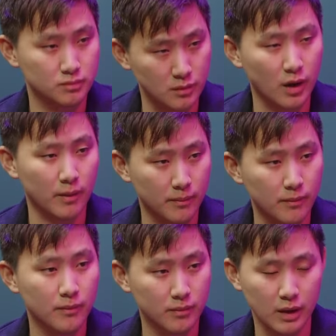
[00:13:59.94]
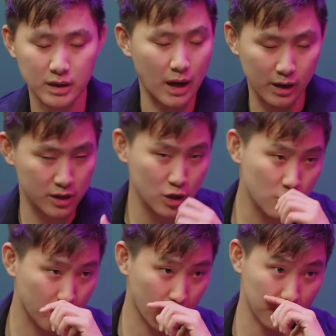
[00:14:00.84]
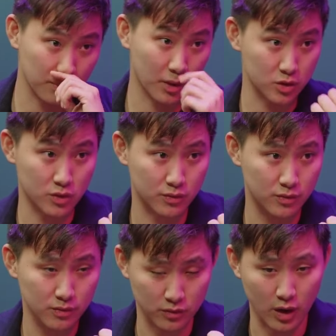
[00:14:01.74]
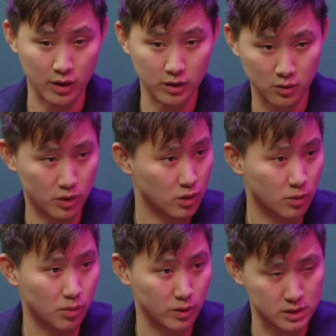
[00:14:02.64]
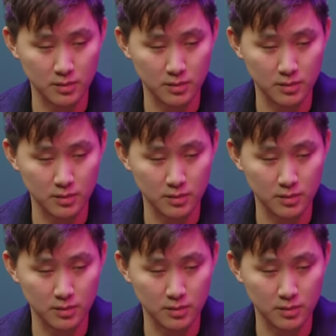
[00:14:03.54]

Yeah, and and I think you bring up a bunch of very critical points.